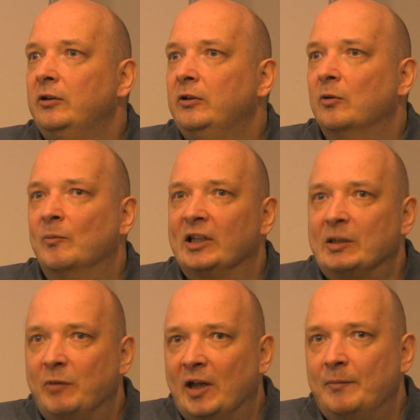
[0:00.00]
You
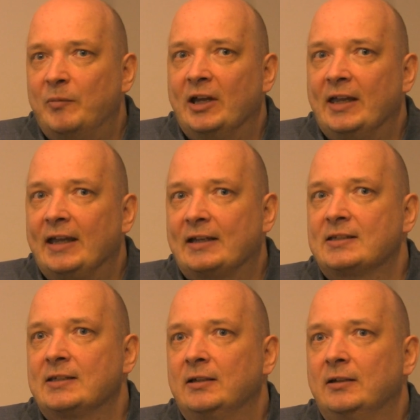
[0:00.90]
multiply by
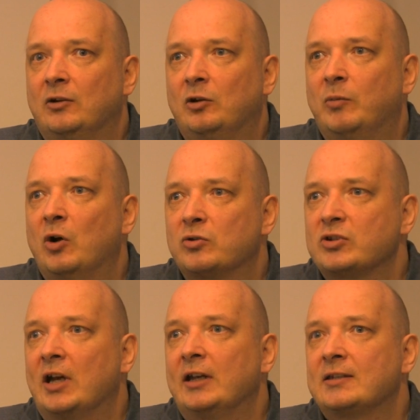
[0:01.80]
X on both
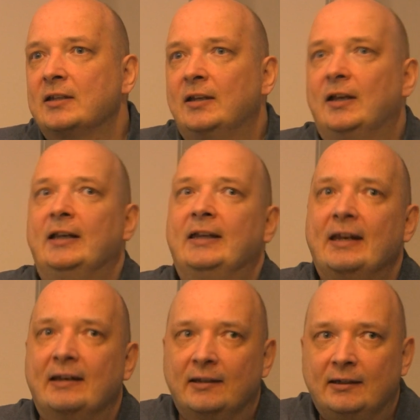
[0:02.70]
sides and
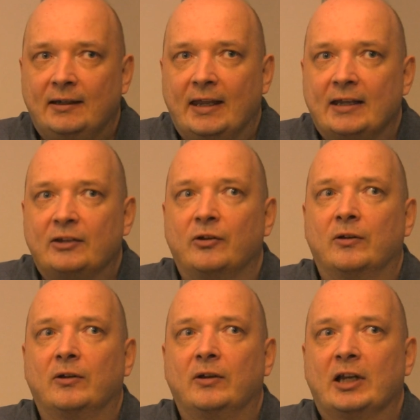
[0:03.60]
then take
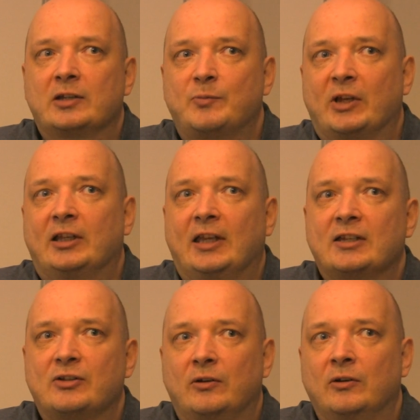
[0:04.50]
the
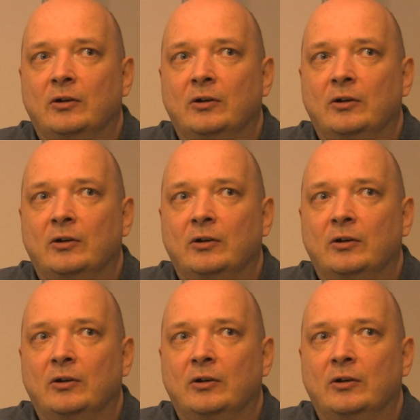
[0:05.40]
expectation